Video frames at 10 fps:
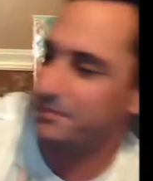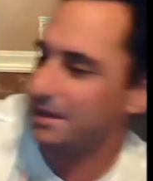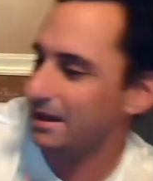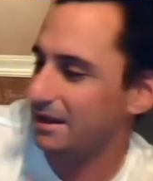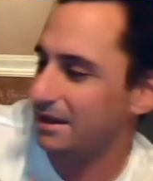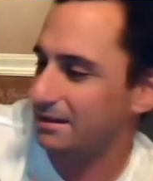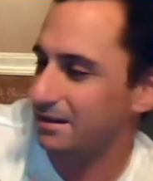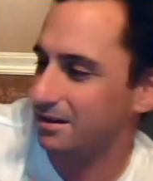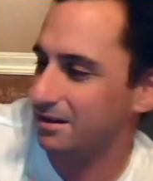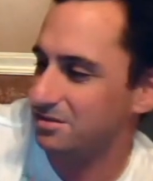And
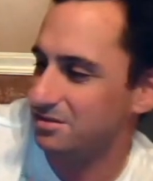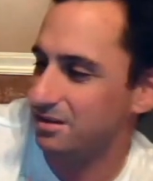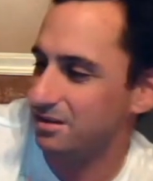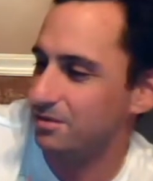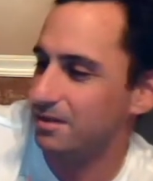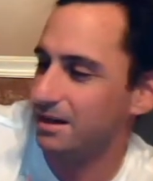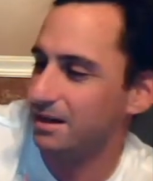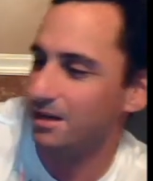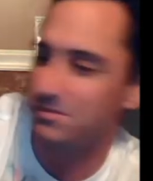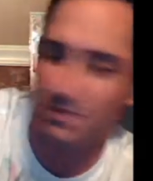she's like, "Oh my God,
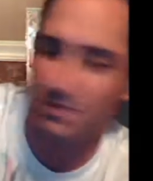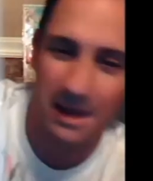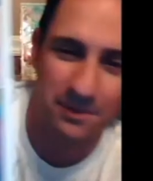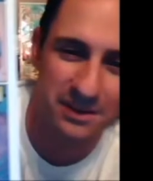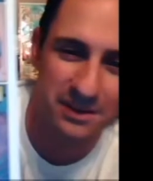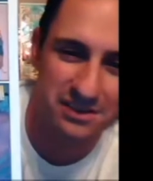I'm so happy to see